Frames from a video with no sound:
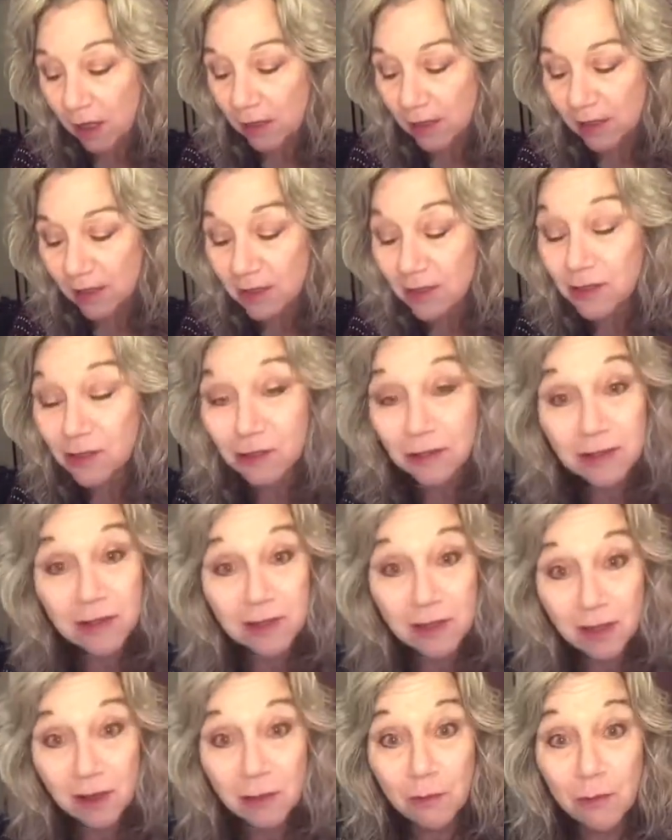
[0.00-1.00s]
These are
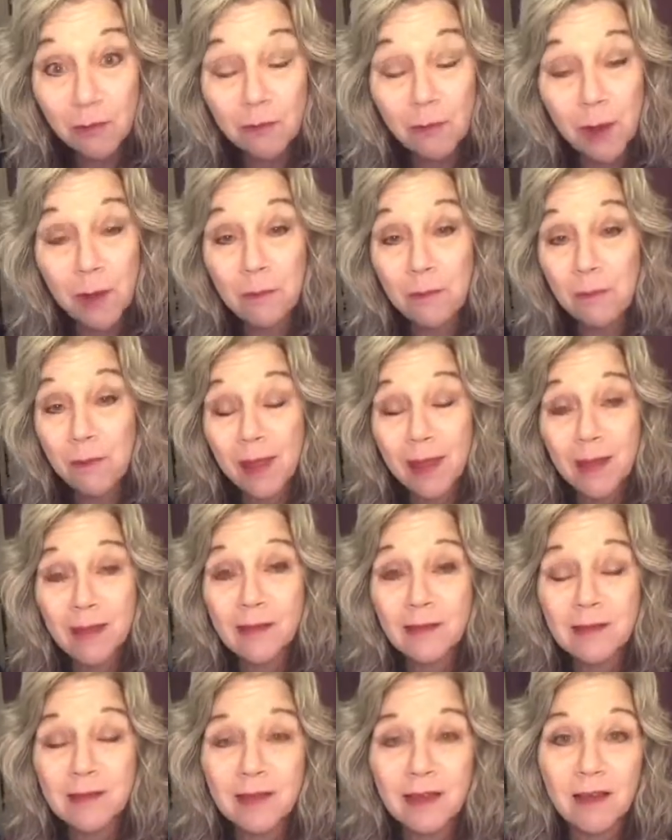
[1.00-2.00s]
some
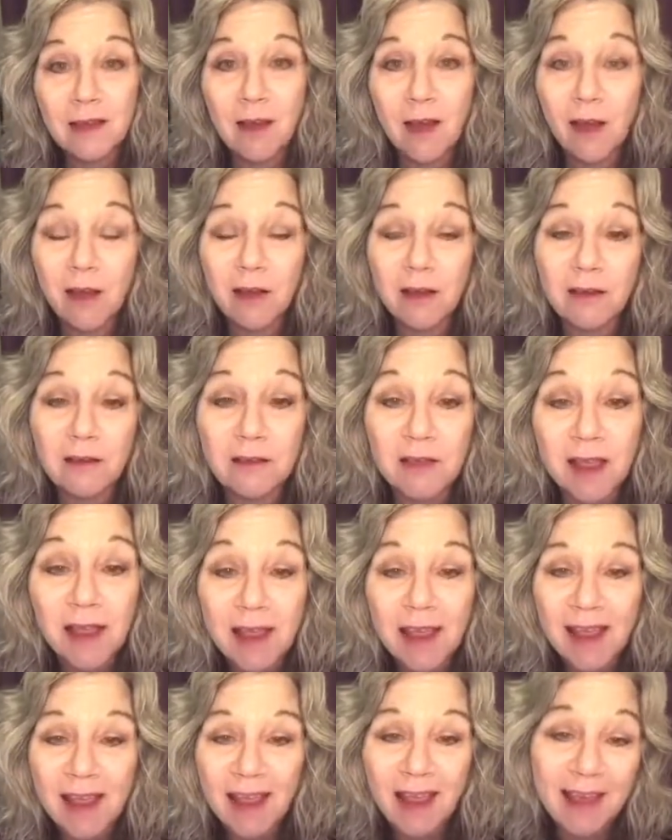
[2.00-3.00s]
amazing cards
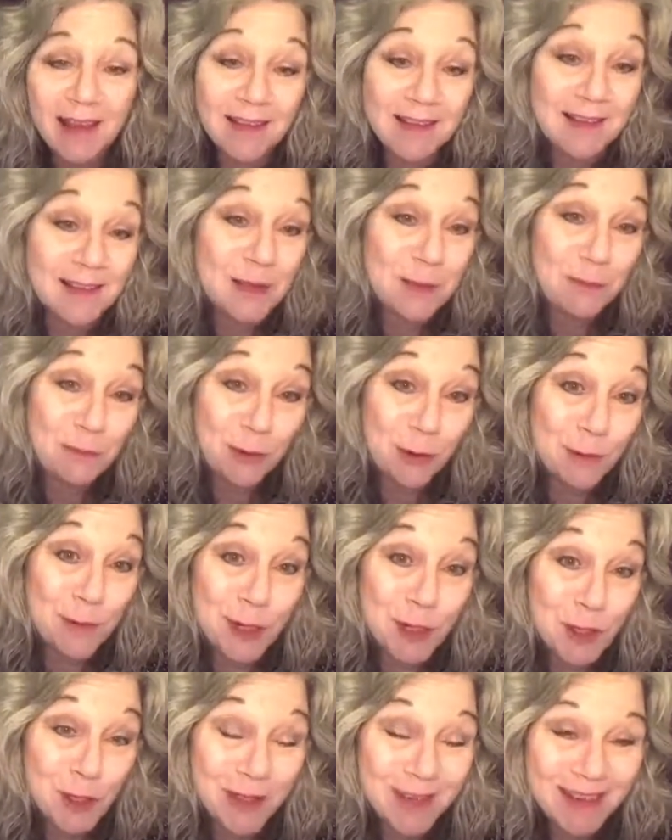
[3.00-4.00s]
and some
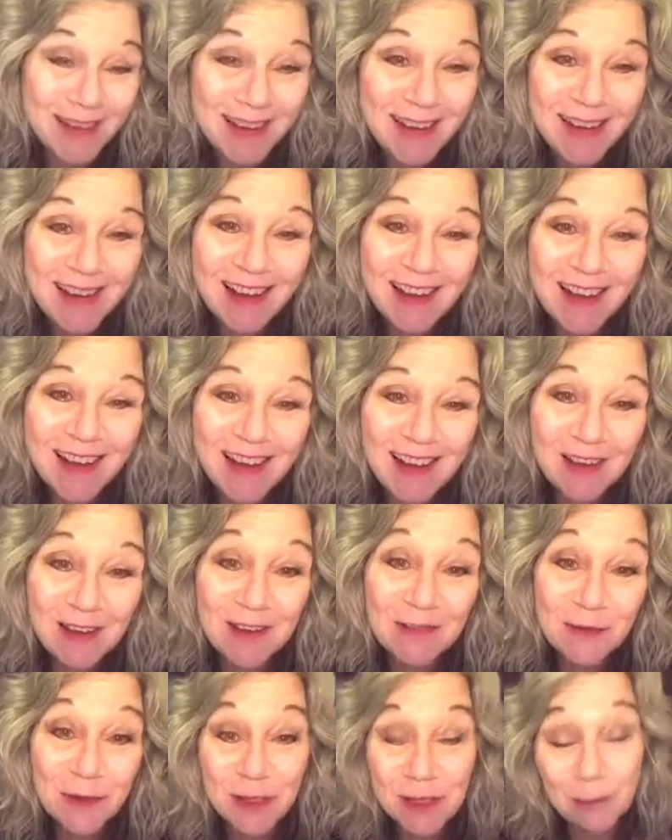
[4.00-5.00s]
permission
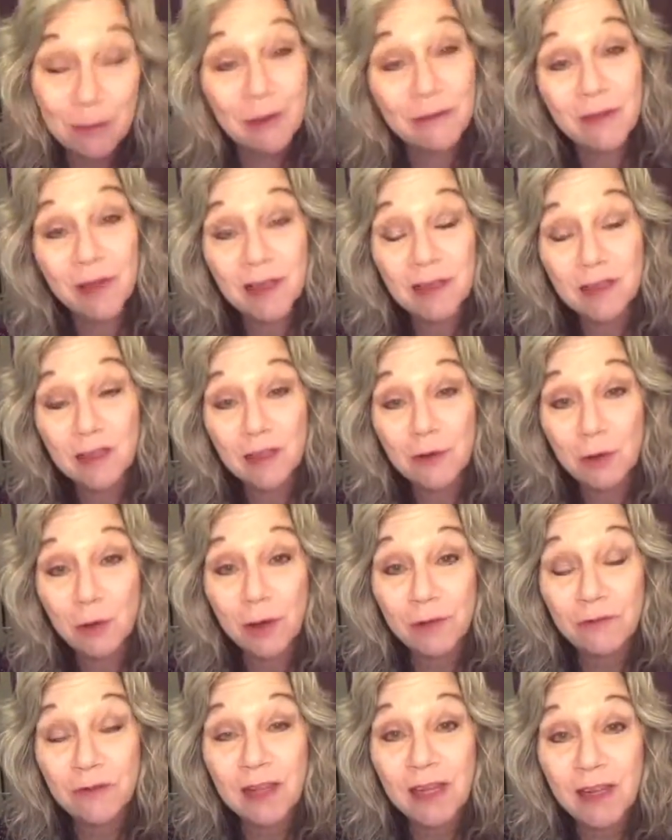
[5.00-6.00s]
for some of us who
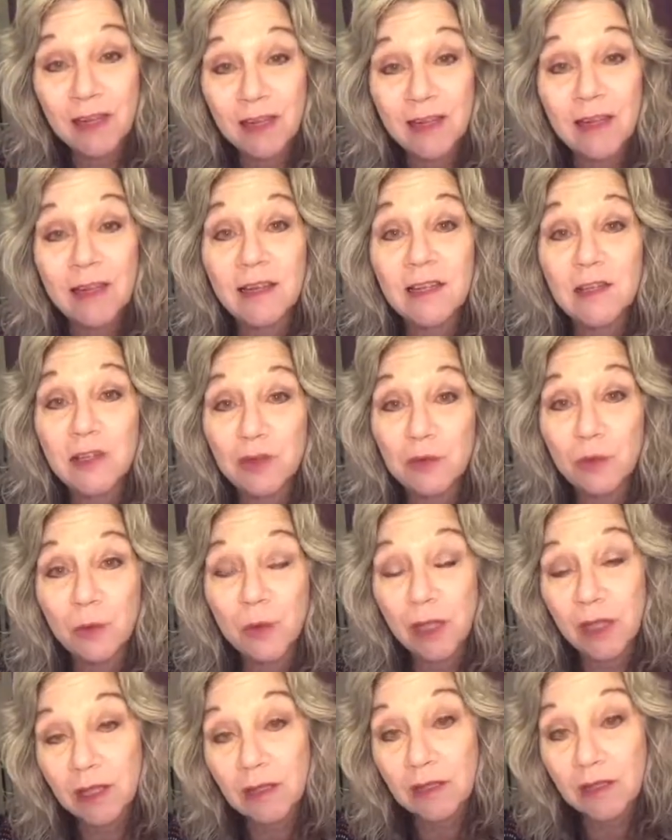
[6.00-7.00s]
have needed it to
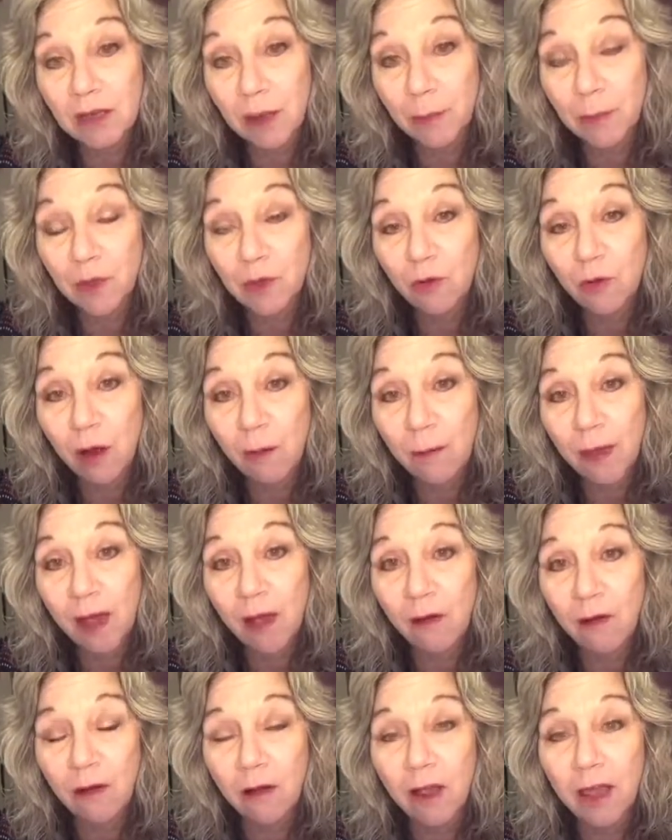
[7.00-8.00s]
really step into our
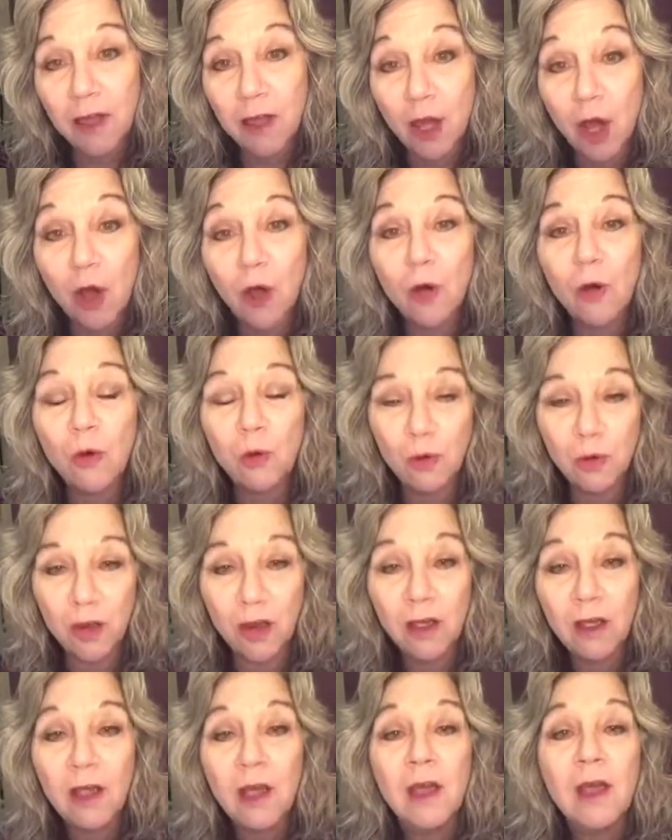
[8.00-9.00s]
power and own